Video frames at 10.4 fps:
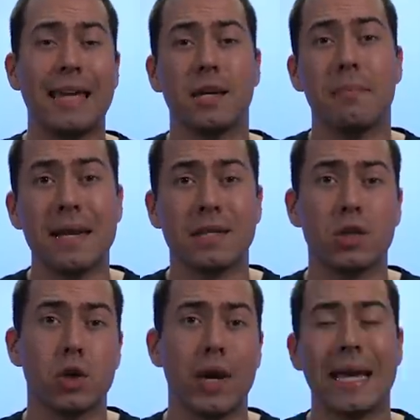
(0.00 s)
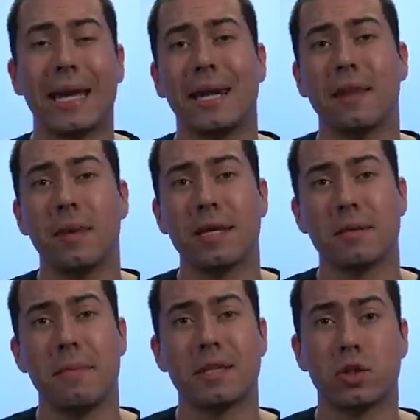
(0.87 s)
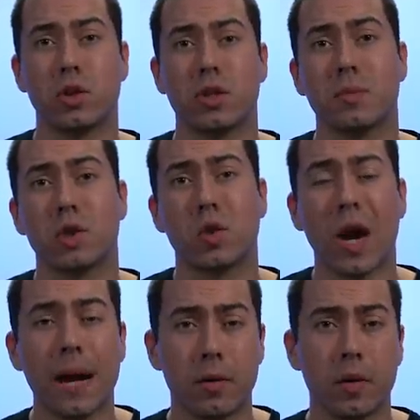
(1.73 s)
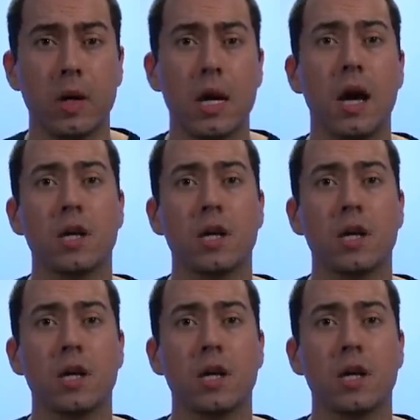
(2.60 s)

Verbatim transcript: into Messenger and getting them as a Messenger subscriber